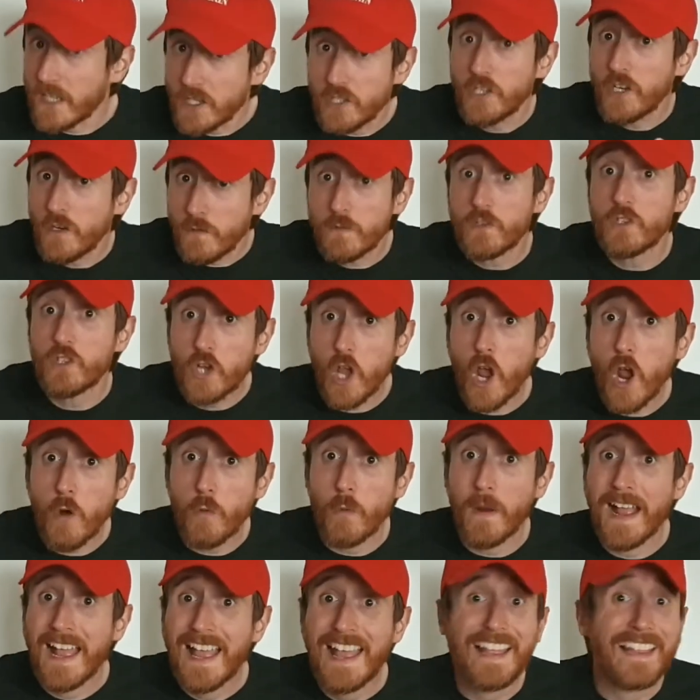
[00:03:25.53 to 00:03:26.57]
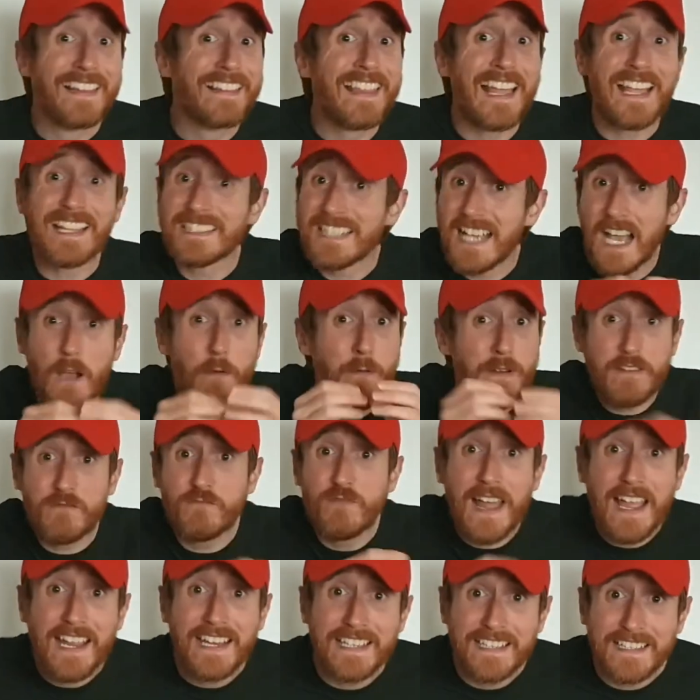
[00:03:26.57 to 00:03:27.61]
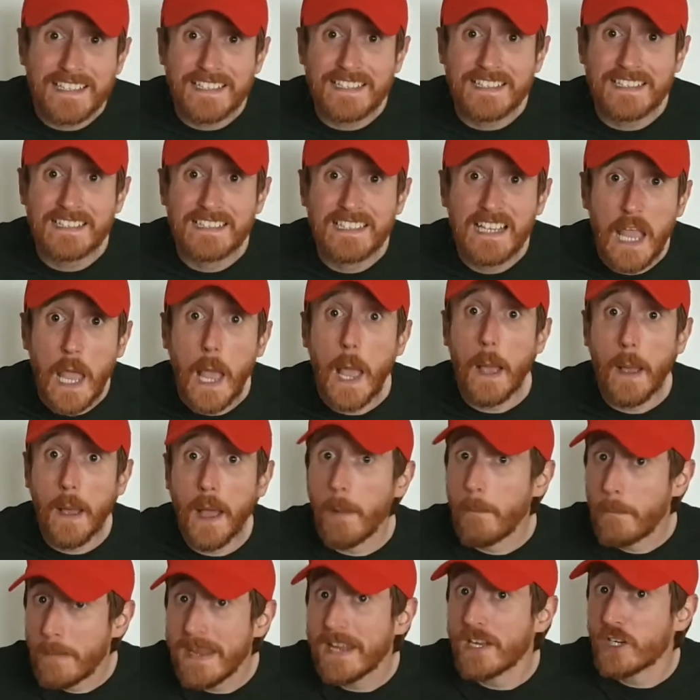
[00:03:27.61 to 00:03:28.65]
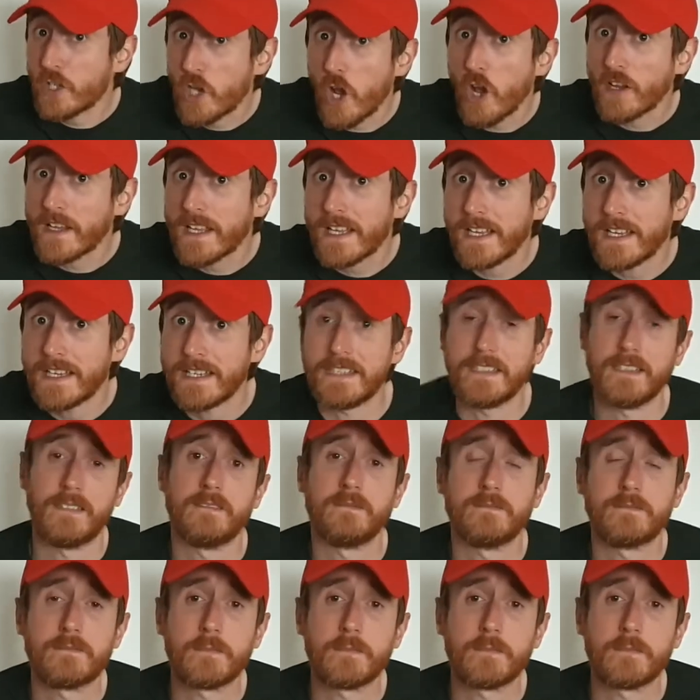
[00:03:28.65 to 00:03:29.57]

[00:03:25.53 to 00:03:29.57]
then you know that's how he writes. A bit cockeyed.